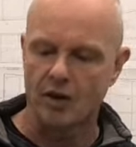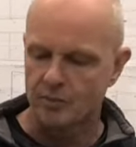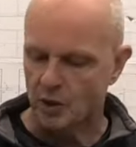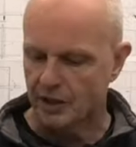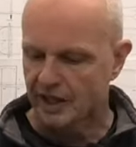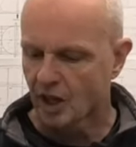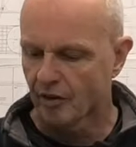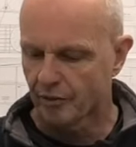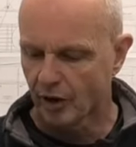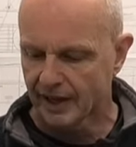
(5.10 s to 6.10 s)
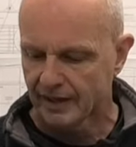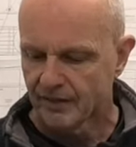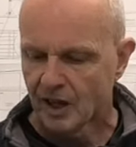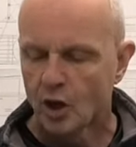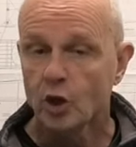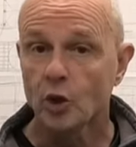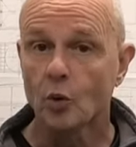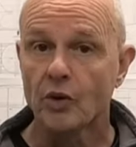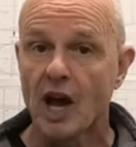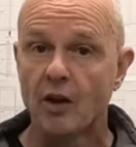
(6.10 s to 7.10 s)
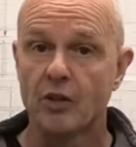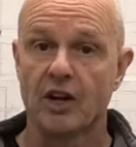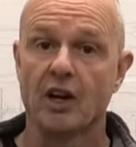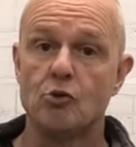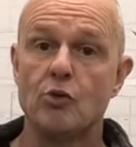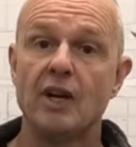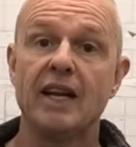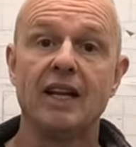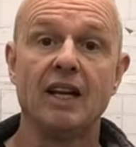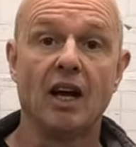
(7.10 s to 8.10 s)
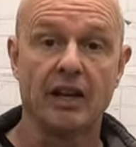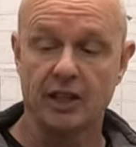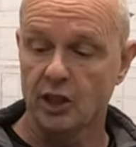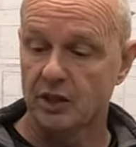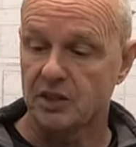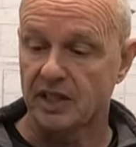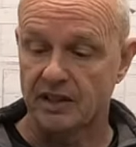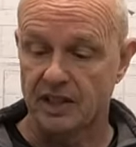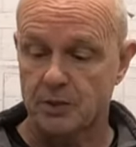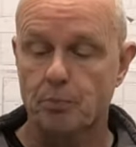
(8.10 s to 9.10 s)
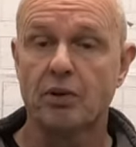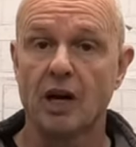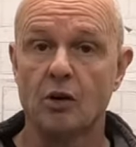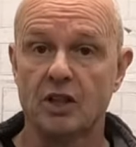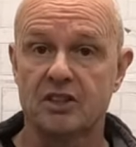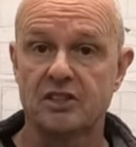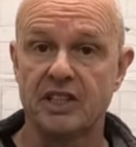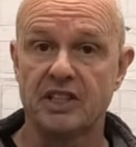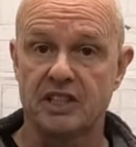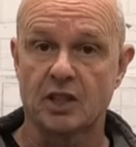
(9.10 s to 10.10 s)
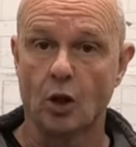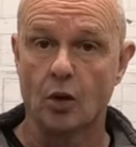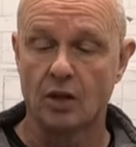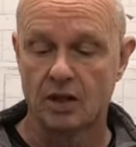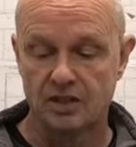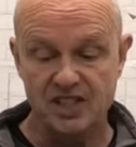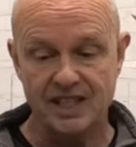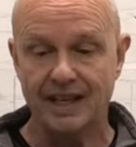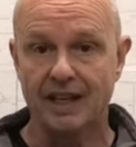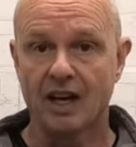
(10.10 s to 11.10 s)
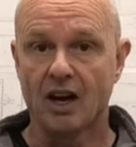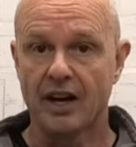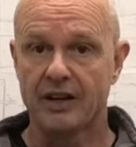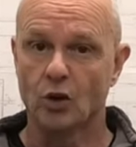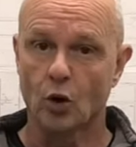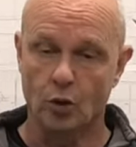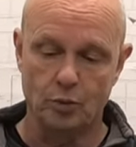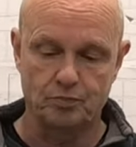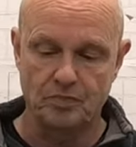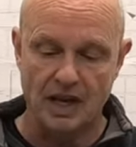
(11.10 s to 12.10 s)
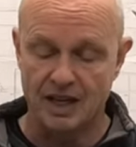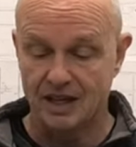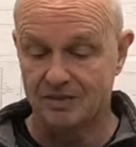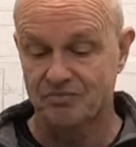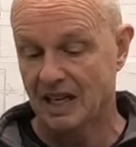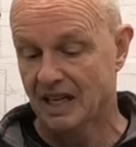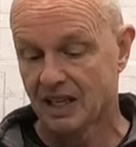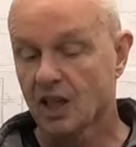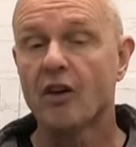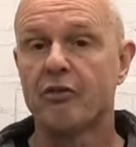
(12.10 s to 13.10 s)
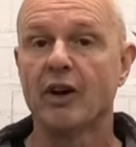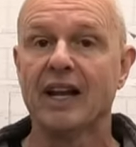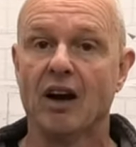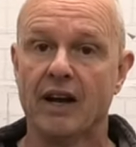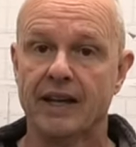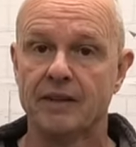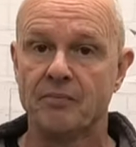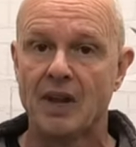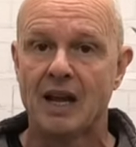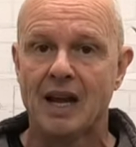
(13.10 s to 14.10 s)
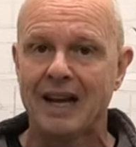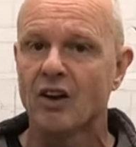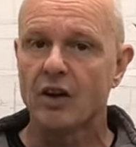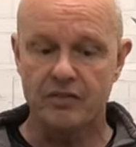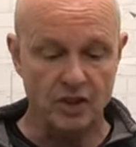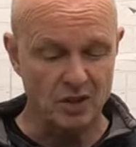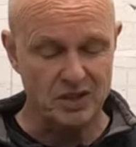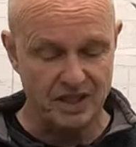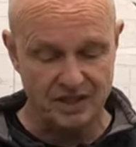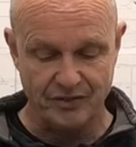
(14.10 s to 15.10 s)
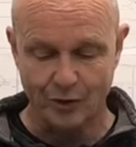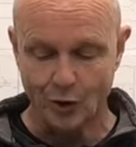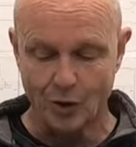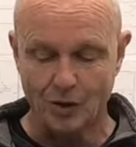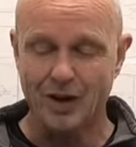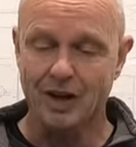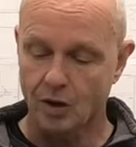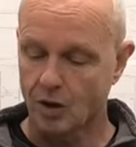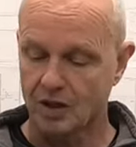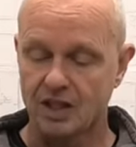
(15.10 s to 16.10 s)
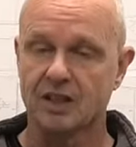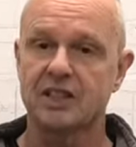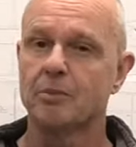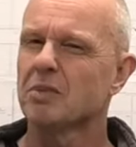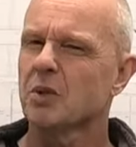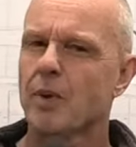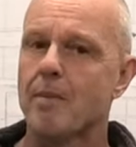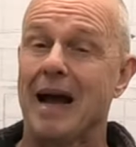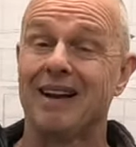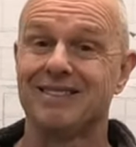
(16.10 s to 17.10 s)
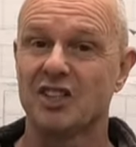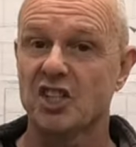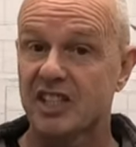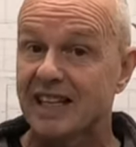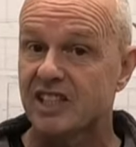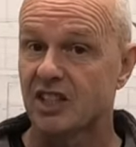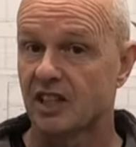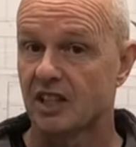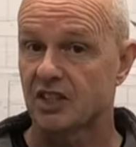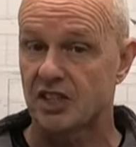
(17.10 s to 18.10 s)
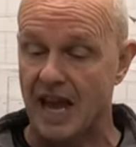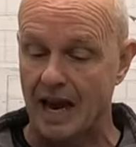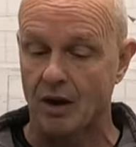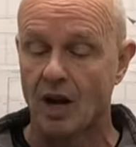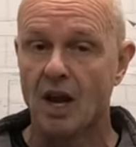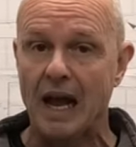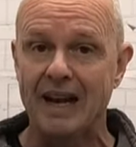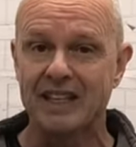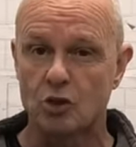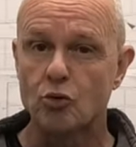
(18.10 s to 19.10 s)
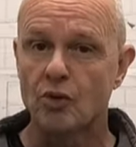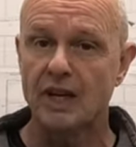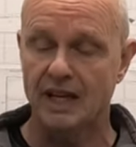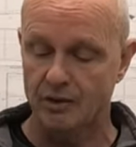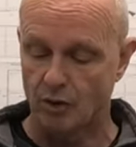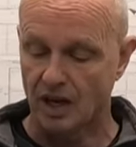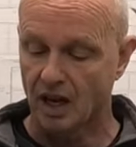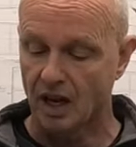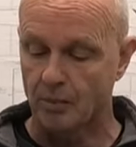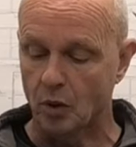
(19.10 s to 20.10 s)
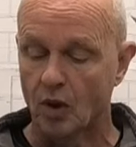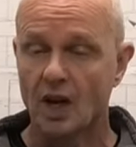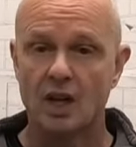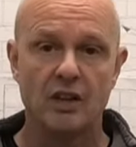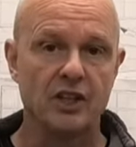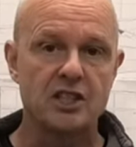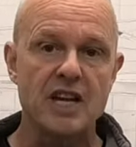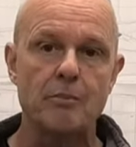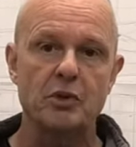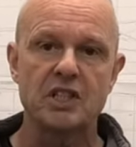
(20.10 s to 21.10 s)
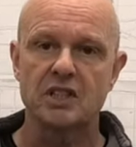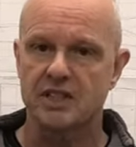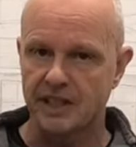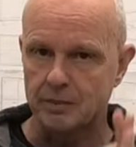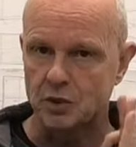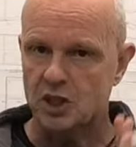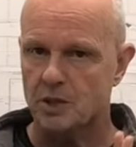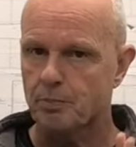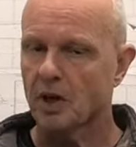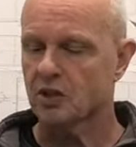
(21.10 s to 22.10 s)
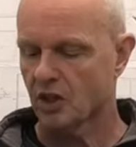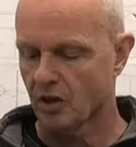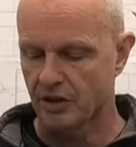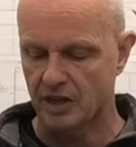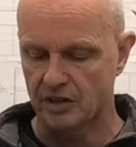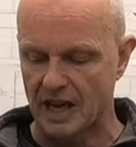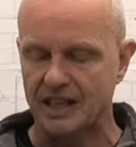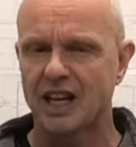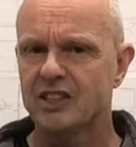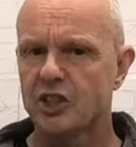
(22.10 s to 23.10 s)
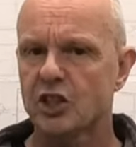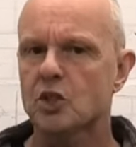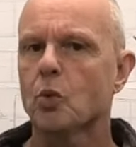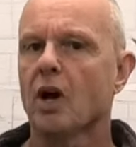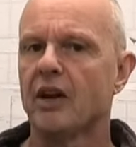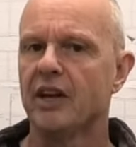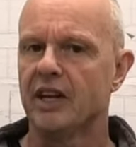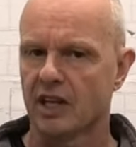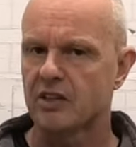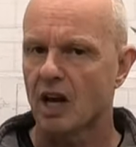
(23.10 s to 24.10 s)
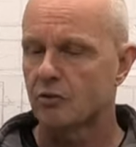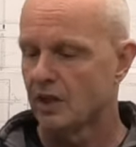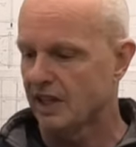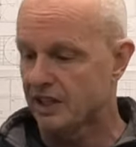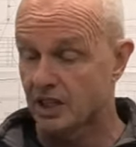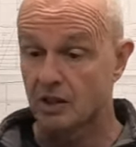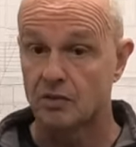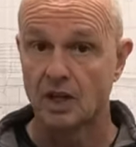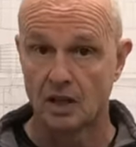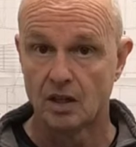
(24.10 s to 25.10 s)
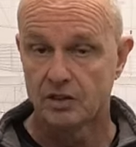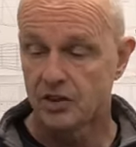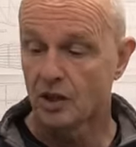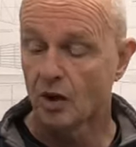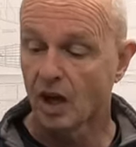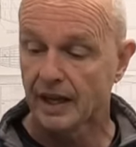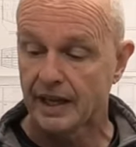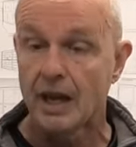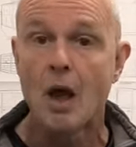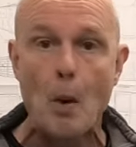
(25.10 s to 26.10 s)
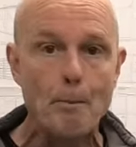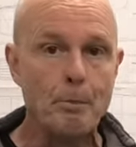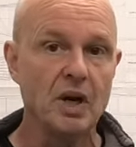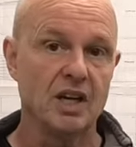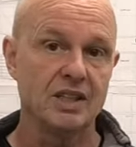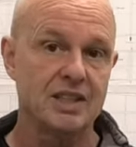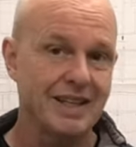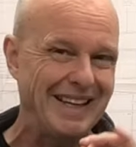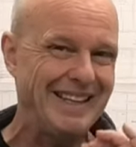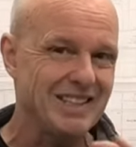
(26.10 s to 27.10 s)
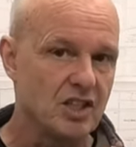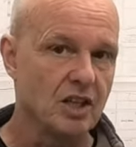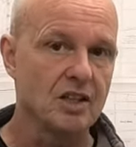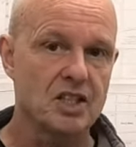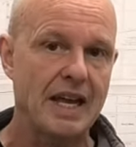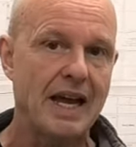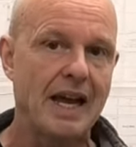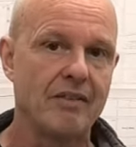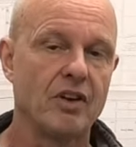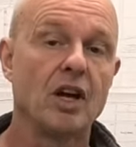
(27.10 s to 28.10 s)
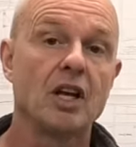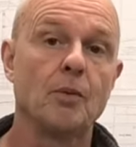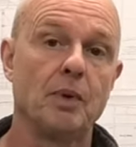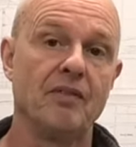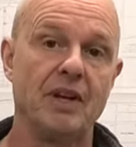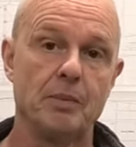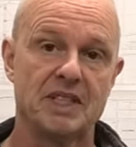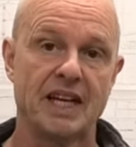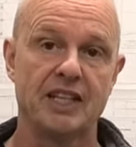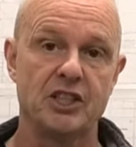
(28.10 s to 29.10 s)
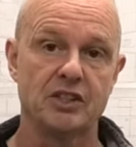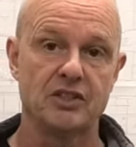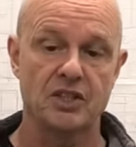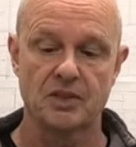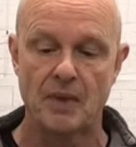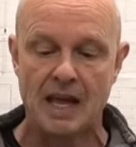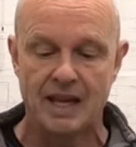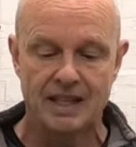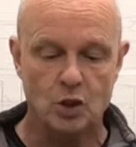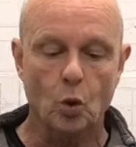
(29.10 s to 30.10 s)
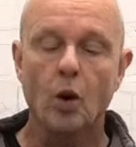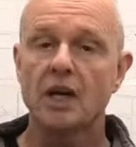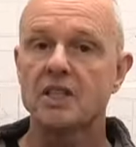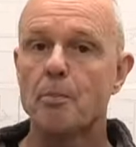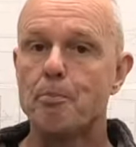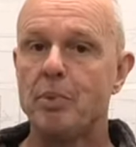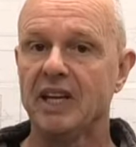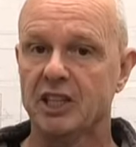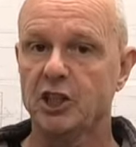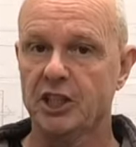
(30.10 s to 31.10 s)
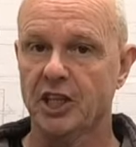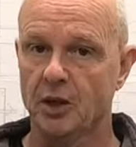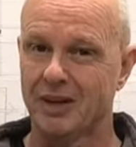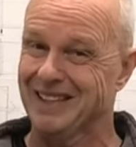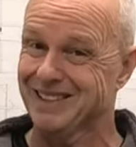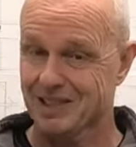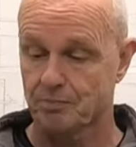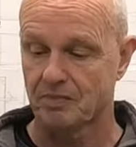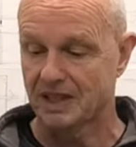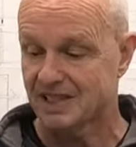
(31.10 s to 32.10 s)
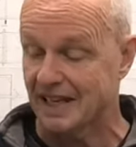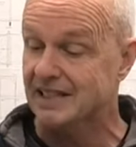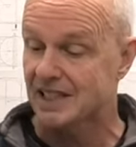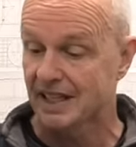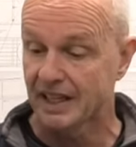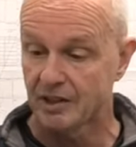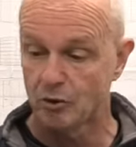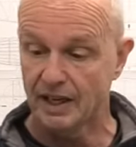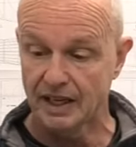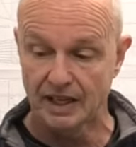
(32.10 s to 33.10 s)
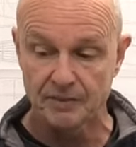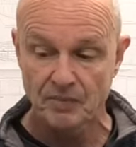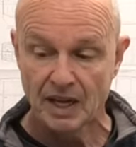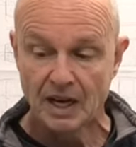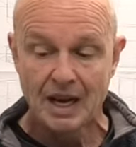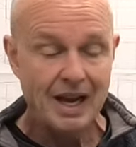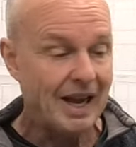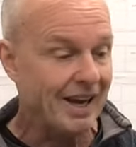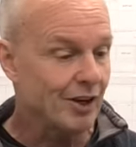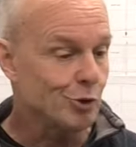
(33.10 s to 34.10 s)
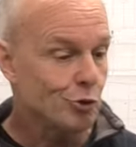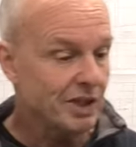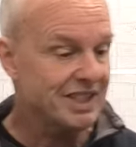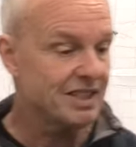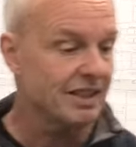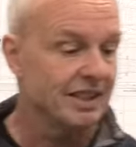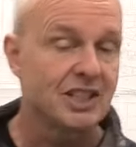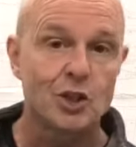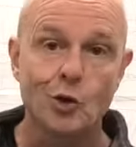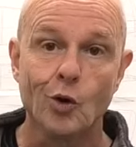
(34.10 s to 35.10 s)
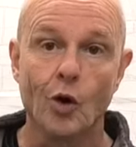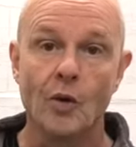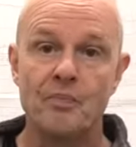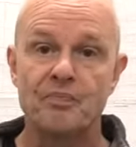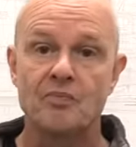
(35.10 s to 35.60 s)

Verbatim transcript: I'm doing covering, you'll know that I really like using this Prolux digital sealing iron or uh, covering iron. And I've used this for, oh gosh, it must be about six years now, and it's really reliable. The temperature seems spot on and, and just what I need. I, I really do do like it, but it does have a couple of limitations. It's quite a big shoe, that's essentially it really. And I recently saw